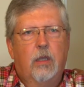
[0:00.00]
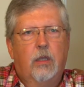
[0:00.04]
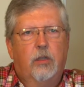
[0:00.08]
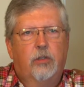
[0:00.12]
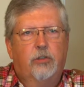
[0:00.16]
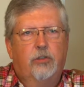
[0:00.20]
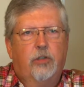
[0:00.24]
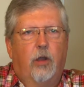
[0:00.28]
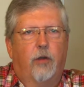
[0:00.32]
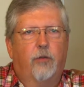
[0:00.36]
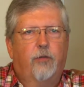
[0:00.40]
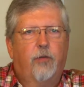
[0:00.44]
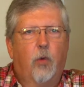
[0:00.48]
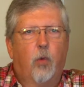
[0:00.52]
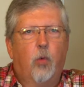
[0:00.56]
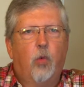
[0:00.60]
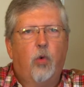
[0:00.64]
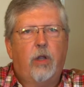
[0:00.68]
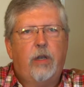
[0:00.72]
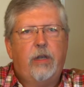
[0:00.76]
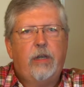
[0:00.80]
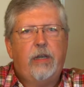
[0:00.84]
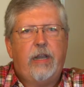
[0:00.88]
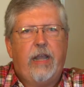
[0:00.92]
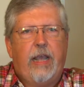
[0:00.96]
So for
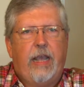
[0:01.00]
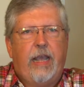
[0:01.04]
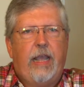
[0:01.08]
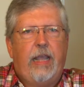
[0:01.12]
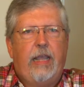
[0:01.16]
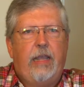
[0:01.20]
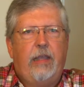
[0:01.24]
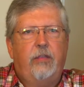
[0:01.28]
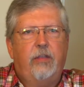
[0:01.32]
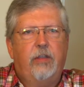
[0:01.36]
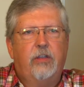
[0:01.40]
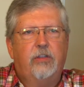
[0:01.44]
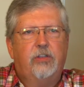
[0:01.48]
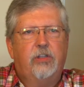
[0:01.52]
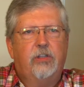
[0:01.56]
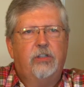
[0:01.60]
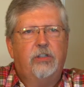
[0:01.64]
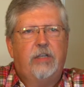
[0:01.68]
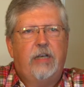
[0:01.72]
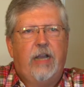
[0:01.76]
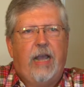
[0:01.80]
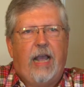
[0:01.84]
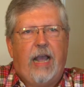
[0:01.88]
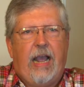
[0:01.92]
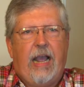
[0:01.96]
1 day, this
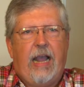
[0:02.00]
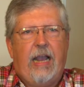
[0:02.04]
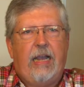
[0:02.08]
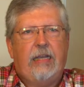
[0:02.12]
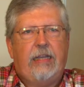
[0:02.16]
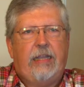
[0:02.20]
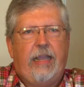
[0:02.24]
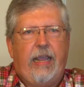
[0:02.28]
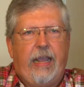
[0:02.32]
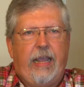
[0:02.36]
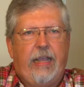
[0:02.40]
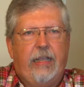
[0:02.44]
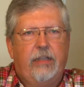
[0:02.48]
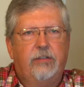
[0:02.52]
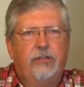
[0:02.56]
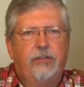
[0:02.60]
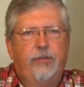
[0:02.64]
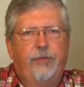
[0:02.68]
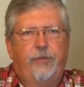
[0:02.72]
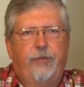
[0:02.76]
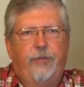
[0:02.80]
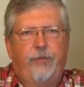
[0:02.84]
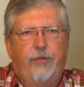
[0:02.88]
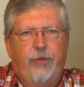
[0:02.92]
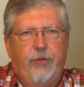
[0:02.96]
is 9 cans
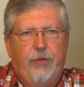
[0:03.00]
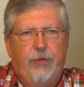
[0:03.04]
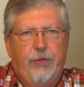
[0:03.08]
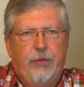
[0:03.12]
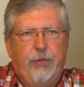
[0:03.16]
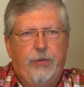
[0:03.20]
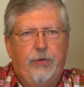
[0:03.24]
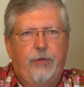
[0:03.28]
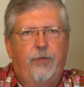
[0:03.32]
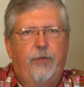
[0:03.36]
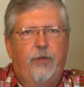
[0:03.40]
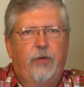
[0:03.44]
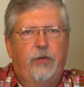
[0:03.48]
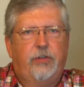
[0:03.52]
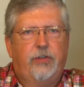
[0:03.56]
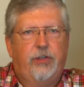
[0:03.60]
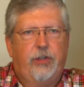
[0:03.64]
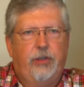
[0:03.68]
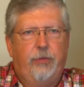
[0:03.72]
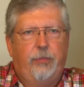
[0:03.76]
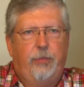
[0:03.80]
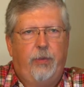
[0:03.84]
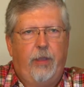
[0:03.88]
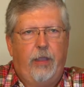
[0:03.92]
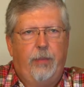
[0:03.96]
of food for
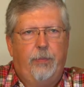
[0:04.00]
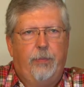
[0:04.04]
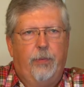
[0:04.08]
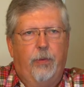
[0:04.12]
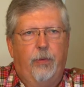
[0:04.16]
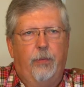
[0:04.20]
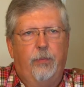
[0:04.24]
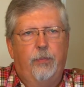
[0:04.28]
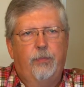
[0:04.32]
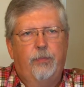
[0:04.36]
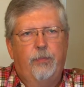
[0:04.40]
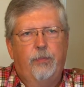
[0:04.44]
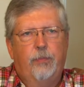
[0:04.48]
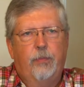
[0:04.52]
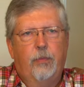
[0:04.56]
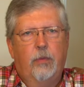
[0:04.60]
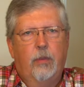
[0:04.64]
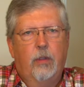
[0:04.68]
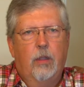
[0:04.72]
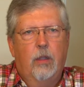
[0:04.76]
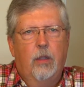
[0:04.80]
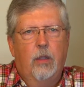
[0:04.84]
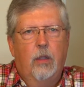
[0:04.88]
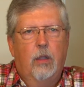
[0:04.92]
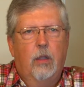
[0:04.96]
2 people.
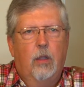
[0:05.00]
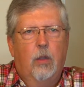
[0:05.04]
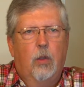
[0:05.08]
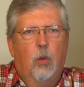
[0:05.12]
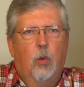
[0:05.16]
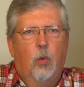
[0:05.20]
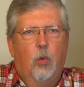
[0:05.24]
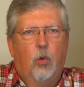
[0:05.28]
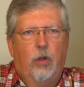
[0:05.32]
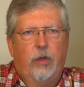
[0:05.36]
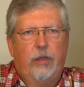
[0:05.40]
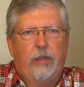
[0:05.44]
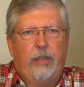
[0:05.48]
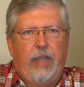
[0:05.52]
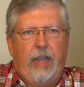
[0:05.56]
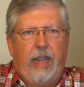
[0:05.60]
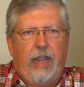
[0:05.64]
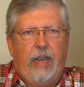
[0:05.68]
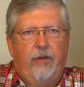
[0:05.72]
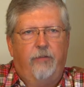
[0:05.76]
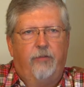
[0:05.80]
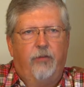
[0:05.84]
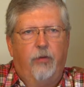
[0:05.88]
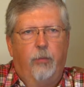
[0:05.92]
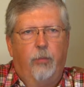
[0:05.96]
1
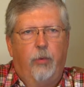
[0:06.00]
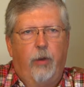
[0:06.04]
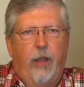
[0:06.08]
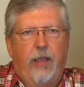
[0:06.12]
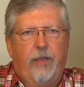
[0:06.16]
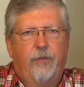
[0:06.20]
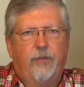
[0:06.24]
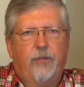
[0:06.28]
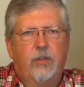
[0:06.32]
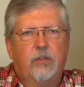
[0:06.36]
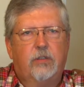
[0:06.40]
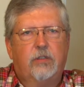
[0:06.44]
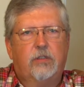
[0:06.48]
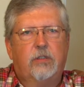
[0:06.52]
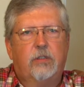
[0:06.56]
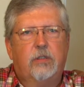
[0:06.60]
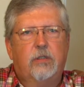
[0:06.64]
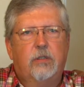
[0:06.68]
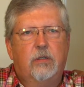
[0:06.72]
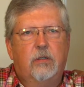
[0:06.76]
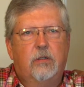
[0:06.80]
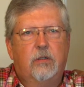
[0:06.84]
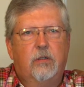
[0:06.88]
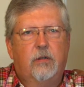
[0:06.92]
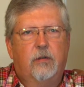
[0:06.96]
can for
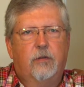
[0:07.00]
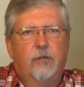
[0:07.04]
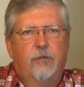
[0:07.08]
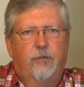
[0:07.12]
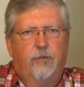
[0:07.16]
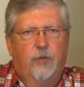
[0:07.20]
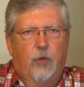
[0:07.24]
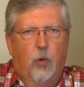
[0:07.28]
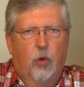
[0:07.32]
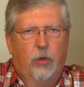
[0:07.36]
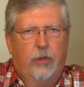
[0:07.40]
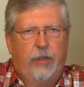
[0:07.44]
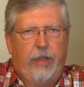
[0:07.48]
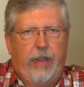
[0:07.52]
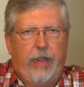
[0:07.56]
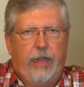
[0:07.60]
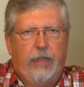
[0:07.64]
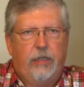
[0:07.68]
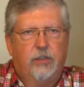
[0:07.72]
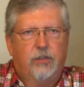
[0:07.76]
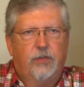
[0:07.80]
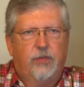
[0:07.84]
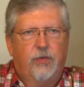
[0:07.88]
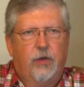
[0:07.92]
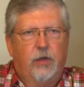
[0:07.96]
breakfast, 4
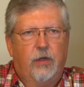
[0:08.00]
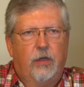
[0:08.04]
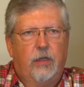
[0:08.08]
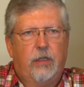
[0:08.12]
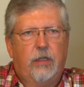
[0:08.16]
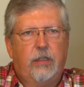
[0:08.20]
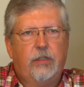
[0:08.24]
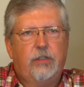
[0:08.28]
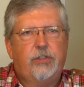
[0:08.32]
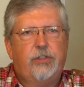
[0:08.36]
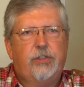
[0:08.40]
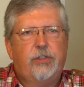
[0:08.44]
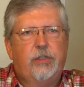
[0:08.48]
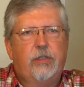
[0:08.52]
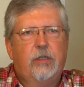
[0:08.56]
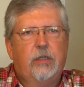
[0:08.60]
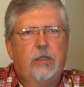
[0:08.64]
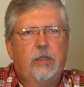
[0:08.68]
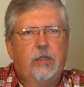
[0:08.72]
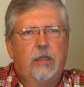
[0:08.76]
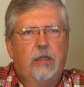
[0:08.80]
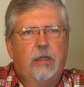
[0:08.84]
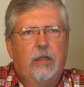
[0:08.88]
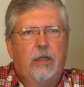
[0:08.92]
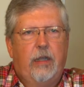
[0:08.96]
cans for lunch,
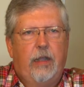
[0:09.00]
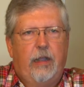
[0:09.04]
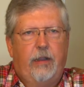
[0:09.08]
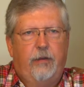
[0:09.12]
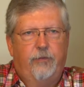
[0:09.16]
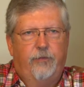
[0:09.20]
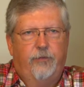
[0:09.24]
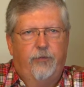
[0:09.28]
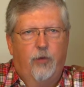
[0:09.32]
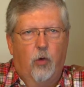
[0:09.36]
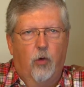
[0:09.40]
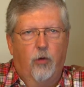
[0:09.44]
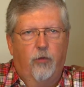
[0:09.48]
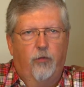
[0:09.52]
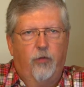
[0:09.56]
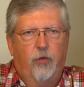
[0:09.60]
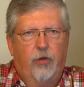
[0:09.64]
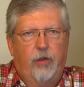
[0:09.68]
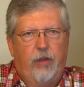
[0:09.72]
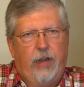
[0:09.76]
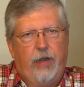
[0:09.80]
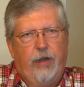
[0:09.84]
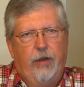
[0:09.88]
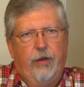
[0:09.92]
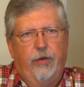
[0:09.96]
and 4
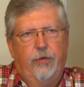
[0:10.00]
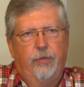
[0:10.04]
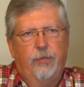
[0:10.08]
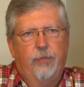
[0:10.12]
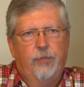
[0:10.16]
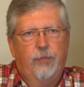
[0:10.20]
for dinner.